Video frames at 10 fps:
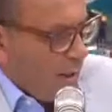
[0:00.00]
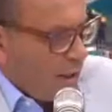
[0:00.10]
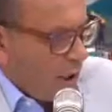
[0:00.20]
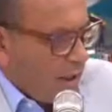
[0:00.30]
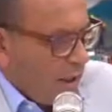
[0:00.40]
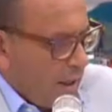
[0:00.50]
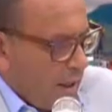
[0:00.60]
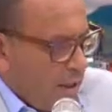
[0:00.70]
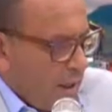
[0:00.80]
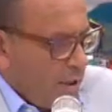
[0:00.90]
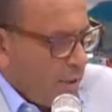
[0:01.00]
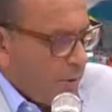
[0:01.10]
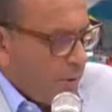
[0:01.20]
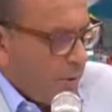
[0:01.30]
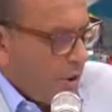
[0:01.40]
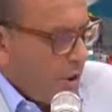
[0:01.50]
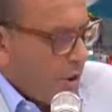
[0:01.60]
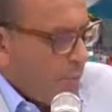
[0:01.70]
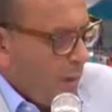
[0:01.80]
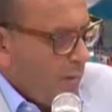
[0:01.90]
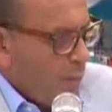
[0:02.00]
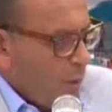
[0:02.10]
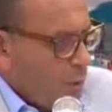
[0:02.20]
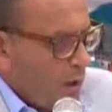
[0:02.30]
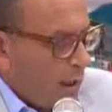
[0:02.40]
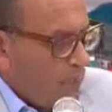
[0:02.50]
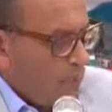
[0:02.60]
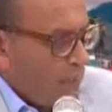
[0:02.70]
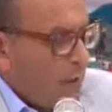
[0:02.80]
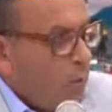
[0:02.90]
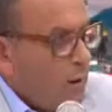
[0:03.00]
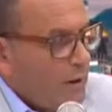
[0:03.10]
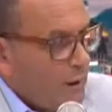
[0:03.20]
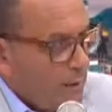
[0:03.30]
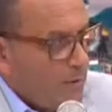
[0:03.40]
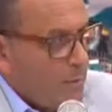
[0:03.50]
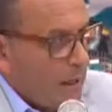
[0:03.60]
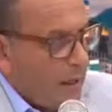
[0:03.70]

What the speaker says: specializing in anti-aging research has made the bold claim that he will live to be